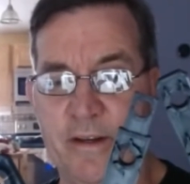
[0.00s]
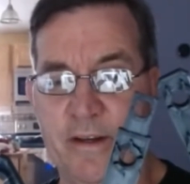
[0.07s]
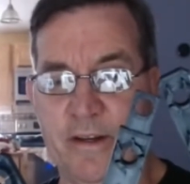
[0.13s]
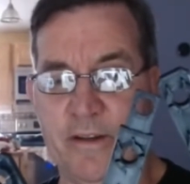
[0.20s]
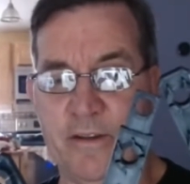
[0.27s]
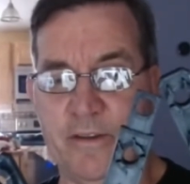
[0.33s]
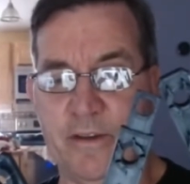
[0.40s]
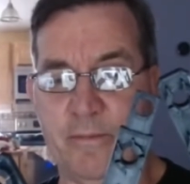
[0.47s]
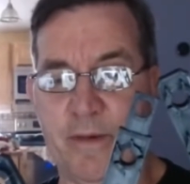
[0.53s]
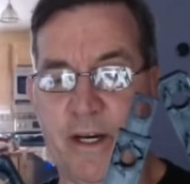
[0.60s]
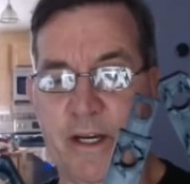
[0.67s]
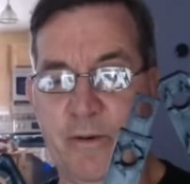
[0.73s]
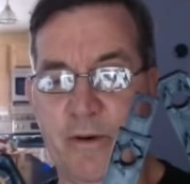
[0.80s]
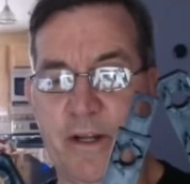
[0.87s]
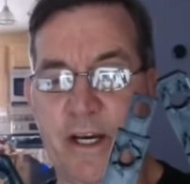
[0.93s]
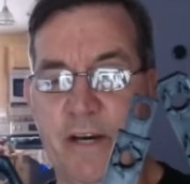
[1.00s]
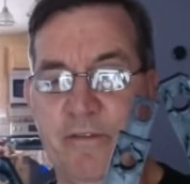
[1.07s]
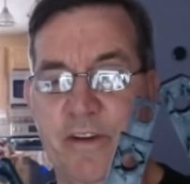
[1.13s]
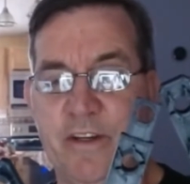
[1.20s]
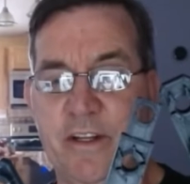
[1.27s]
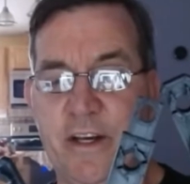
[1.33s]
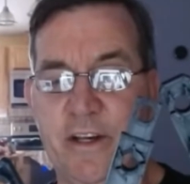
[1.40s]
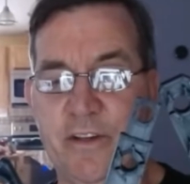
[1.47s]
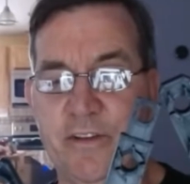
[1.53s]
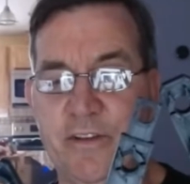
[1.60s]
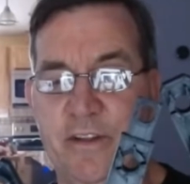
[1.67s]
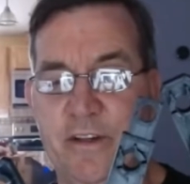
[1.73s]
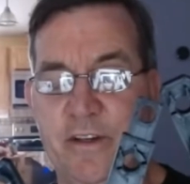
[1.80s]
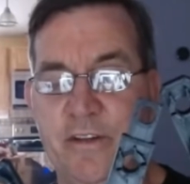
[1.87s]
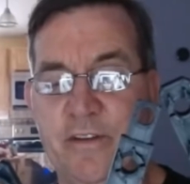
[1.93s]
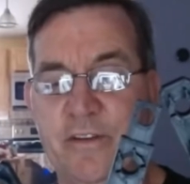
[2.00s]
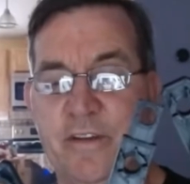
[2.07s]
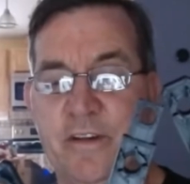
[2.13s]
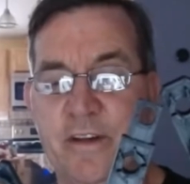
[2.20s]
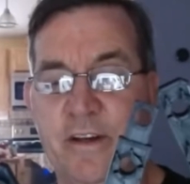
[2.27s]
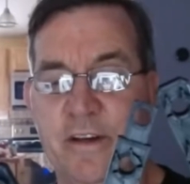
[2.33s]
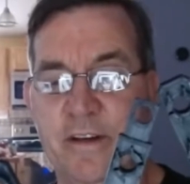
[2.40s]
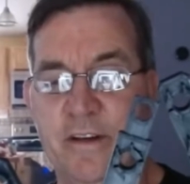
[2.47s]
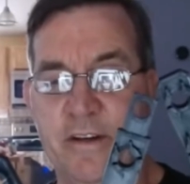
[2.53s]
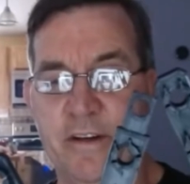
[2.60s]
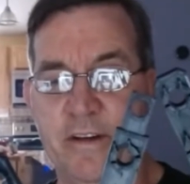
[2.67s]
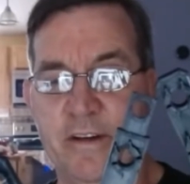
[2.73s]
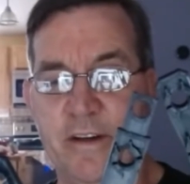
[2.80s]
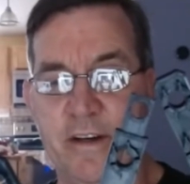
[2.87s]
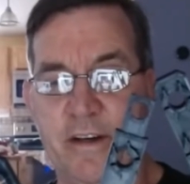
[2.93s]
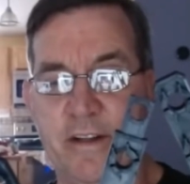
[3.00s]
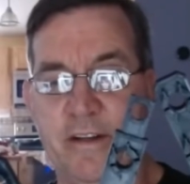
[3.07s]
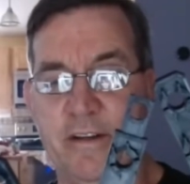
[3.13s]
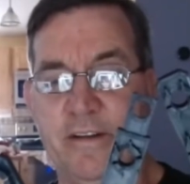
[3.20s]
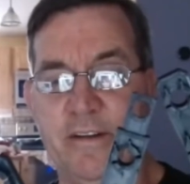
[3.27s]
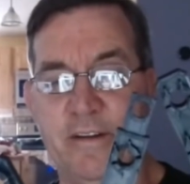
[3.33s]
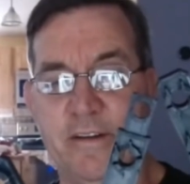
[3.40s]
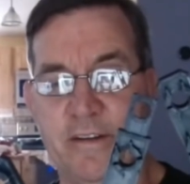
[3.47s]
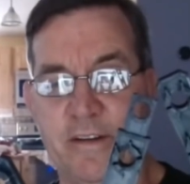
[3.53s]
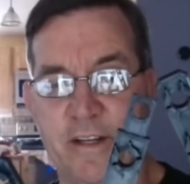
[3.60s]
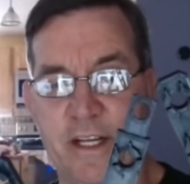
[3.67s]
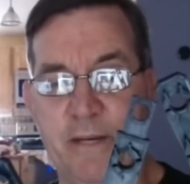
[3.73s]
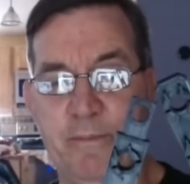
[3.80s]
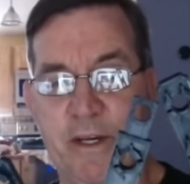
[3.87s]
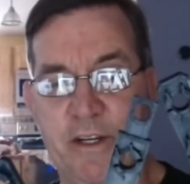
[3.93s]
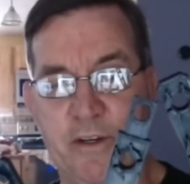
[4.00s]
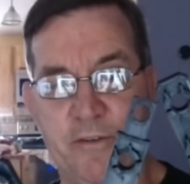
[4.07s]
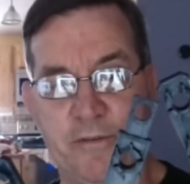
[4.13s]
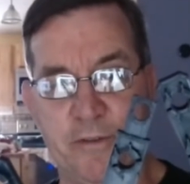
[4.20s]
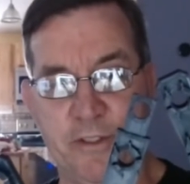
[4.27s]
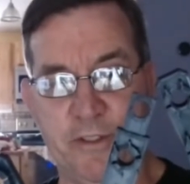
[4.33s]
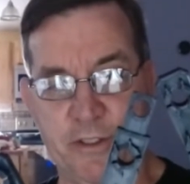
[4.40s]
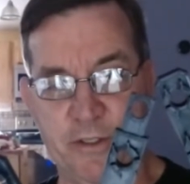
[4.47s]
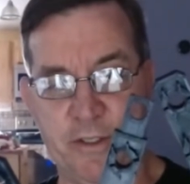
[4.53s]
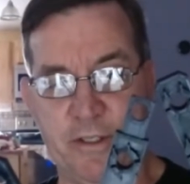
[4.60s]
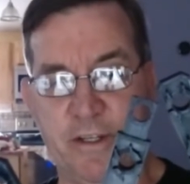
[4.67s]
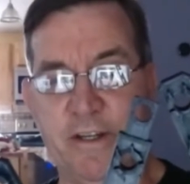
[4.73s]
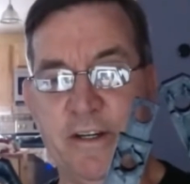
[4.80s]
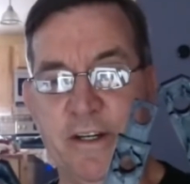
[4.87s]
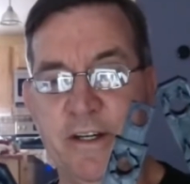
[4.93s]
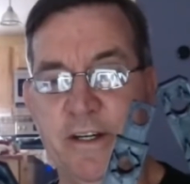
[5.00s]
Somebody will have to test this and let me know for sure.